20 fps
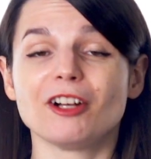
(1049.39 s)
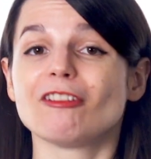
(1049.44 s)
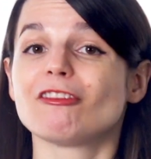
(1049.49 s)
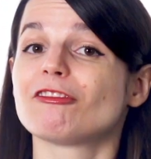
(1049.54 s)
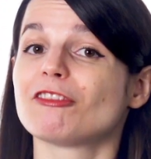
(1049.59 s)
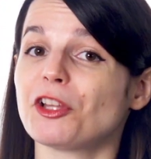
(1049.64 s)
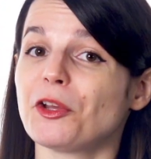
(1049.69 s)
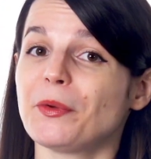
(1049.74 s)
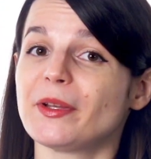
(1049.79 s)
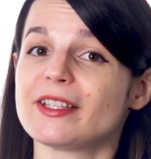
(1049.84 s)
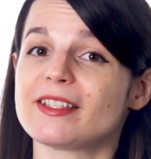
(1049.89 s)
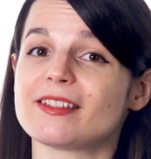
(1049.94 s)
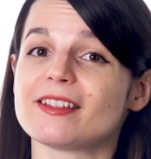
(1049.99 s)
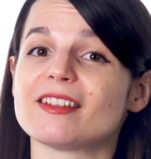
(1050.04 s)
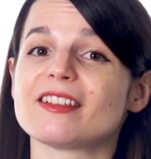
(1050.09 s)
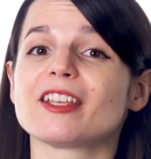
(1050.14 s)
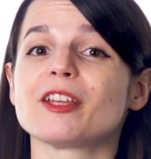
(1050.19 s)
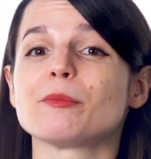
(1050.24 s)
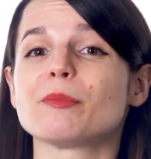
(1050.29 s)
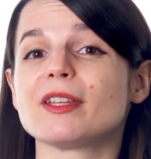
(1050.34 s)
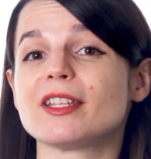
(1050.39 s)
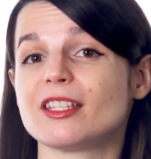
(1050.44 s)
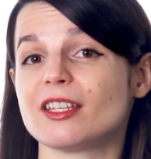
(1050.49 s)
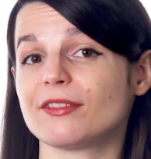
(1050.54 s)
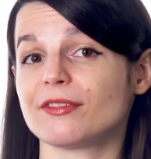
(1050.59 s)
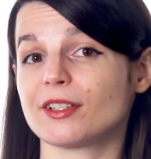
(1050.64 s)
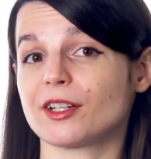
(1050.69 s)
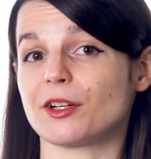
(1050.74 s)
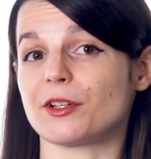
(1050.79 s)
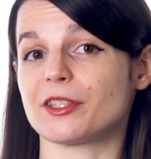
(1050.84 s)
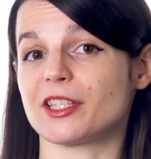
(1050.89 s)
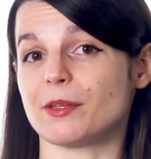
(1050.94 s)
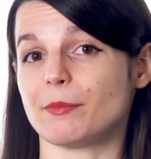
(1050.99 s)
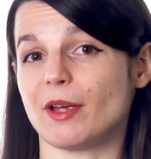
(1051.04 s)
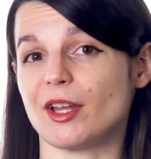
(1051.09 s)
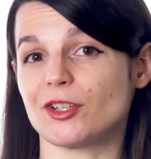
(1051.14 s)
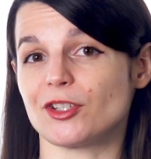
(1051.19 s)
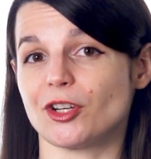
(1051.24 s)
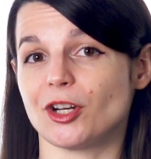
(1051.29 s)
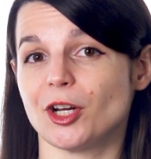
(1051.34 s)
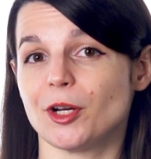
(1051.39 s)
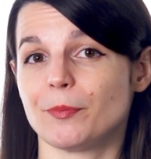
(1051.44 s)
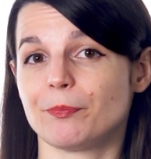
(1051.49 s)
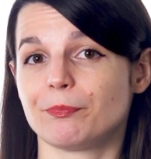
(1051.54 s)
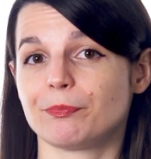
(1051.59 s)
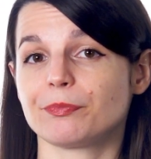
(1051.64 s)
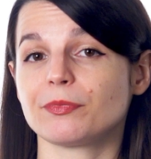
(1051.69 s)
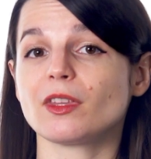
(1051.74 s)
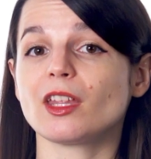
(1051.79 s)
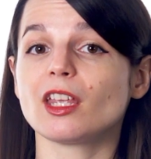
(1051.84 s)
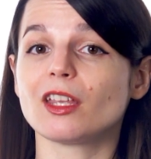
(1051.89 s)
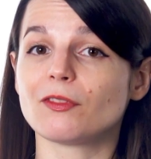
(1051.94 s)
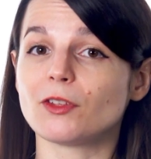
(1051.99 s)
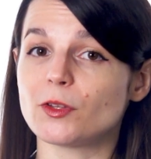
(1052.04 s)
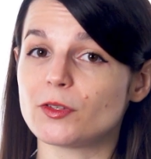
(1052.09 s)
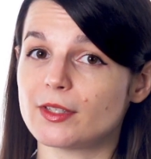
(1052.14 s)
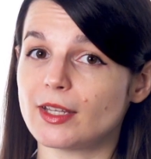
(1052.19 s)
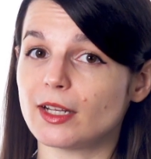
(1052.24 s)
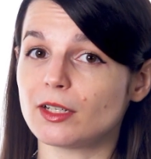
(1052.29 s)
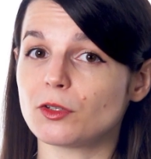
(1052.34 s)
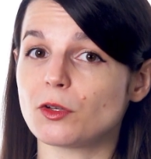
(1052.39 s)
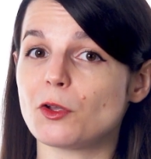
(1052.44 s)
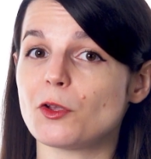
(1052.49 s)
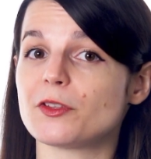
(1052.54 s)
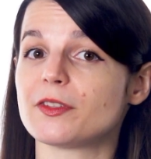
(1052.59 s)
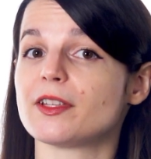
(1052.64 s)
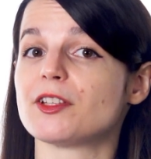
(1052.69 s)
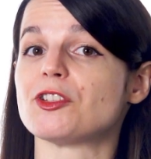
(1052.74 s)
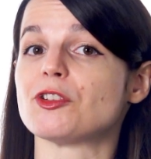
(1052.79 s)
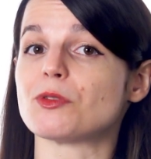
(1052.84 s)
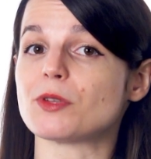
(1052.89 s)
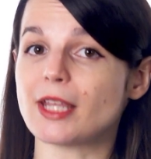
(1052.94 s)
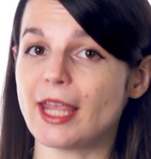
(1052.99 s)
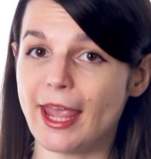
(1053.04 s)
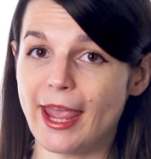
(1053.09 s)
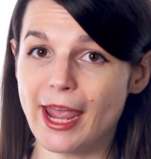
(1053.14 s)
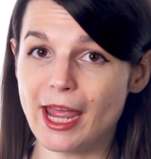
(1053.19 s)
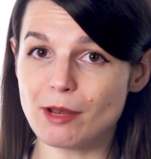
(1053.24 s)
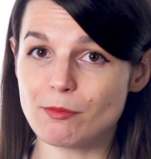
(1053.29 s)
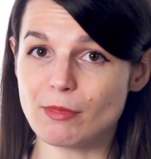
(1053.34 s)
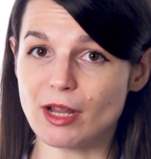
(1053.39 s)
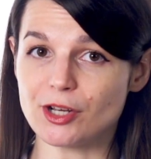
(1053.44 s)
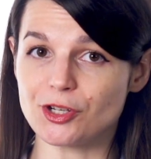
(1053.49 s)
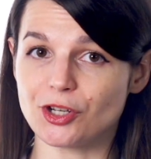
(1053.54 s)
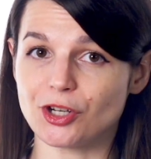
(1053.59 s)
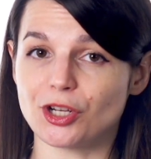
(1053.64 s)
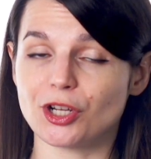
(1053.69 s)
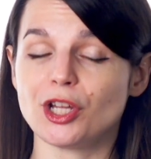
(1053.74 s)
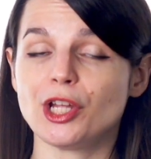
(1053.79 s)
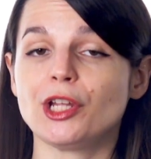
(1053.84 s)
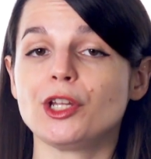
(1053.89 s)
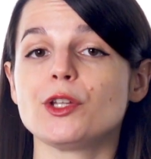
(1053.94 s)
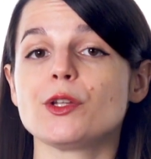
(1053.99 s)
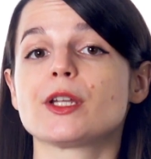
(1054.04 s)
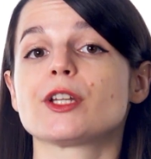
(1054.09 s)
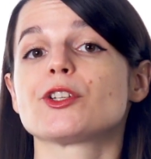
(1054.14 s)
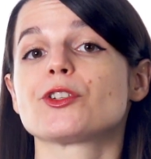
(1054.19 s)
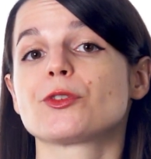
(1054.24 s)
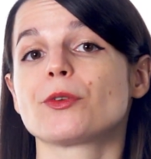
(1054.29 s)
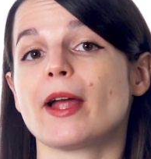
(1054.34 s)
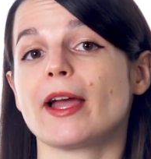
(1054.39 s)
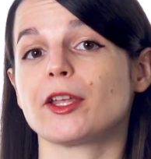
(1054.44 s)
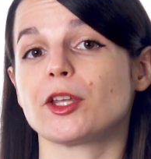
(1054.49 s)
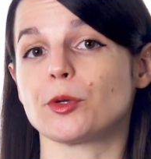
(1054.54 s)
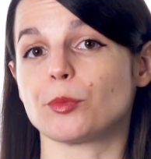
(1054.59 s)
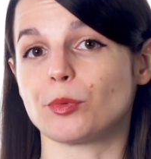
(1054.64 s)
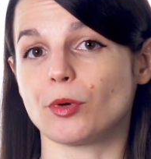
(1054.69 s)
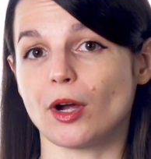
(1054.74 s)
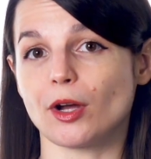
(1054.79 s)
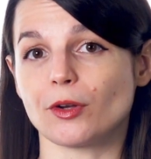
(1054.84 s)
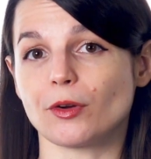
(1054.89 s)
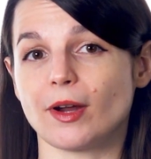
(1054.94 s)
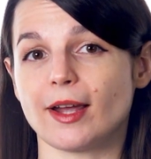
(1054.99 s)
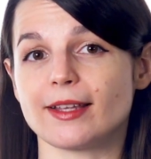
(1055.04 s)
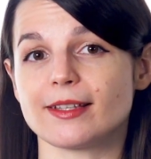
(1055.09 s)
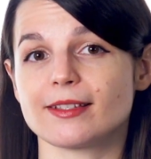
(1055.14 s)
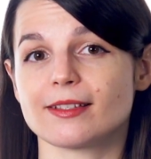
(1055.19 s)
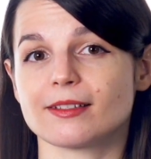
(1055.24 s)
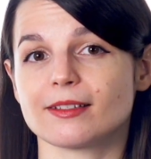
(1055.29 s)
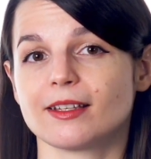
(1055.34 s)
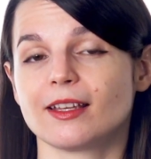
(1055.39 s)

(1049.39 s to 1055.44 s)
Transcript: Fluency can be difficult to measure. If you set goals that you can measure, you can track your progress.